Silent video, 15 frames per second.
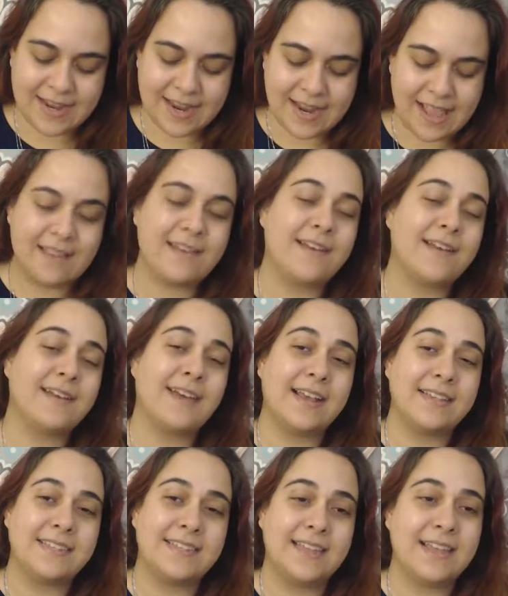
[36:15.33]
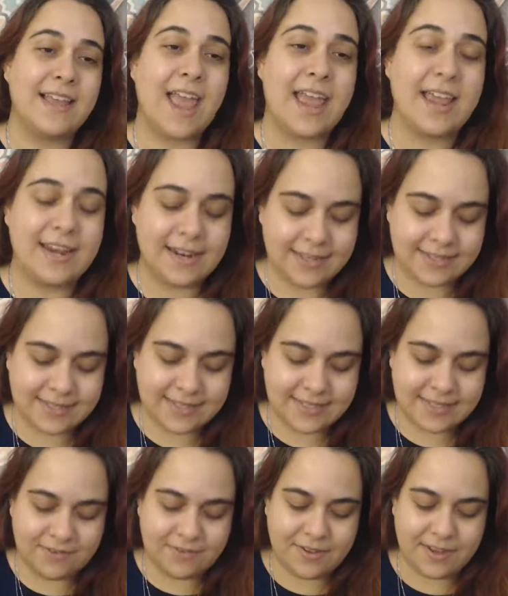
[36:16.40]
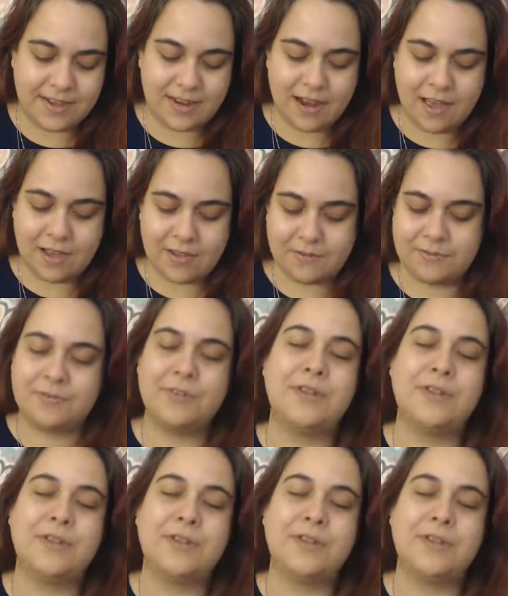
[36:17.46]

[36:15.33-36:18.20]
recognizing and receiving love